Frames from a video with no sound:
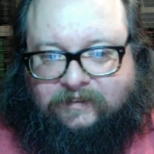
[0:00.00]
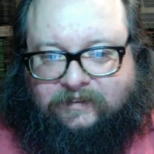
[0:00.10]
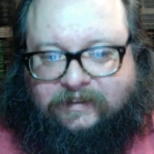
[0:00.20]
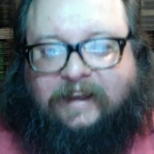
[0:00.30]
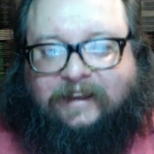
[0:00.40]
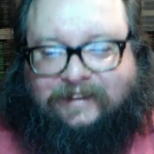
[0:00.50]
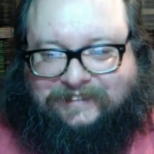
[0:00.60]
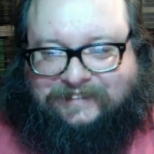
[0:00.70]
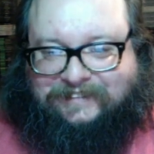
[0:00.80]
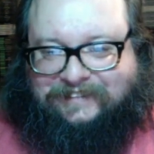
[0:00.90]

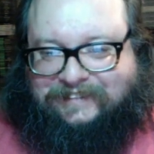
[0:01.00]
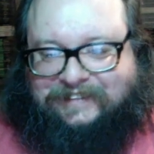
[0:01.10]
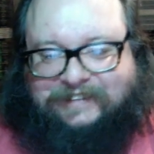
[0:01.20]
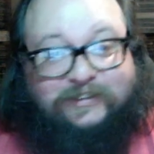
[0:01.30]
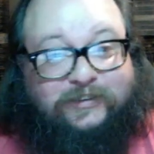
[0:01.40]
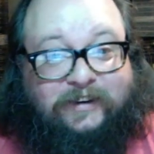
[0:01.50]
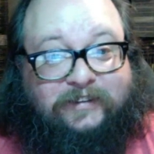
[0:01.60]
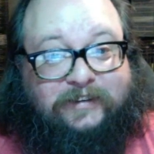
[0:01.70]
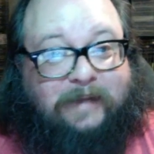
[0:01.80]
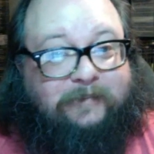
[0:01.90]
Yes, he does a great
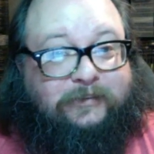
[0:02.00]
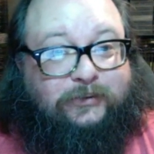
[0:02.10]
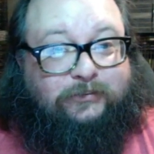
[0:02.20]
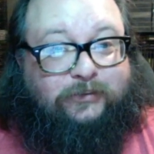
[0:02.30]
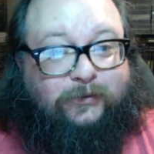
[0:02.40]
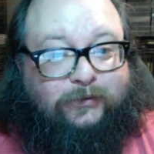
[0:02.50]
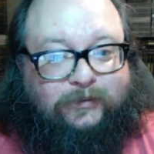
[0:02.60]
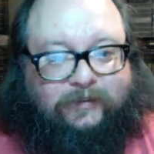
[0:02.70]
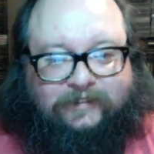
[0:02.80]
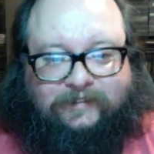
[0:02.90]
job at it too, folks.